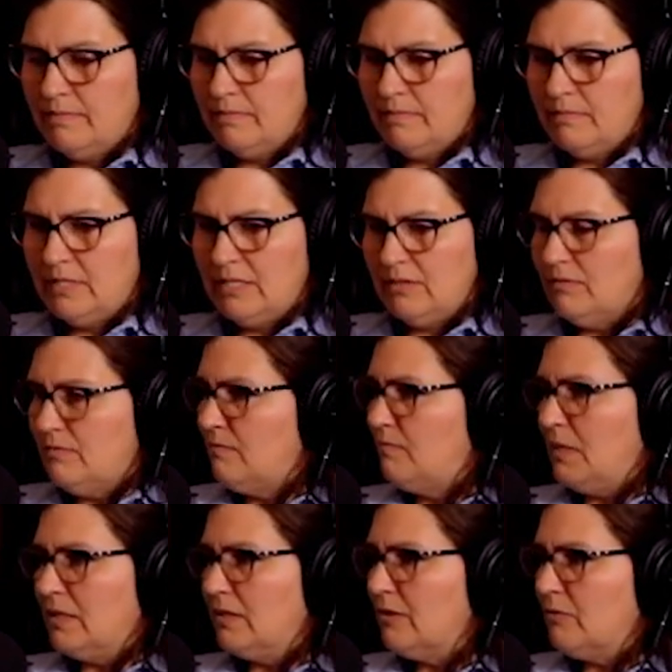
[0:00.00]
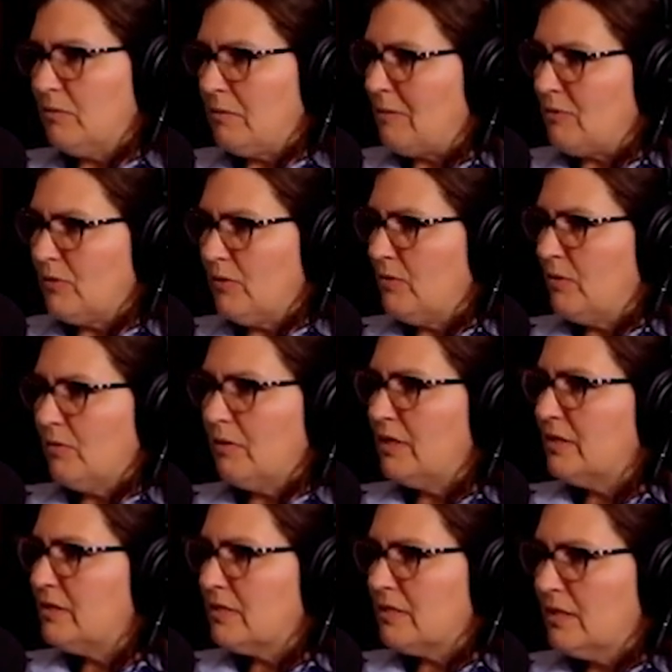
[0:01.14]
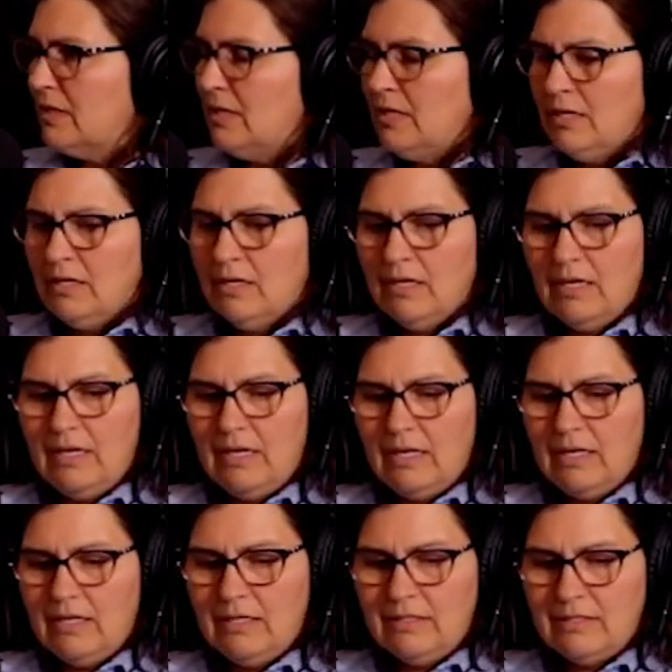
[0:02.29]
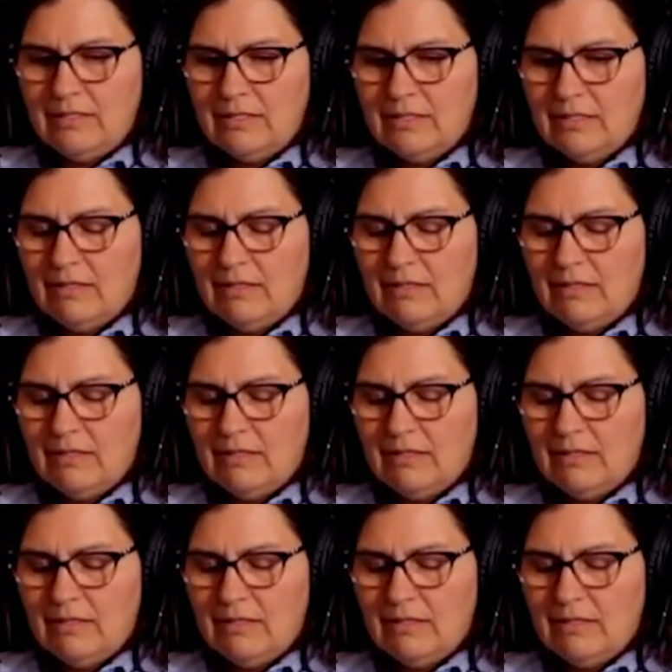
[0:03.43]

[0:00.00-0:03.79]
Barely remember who he was. And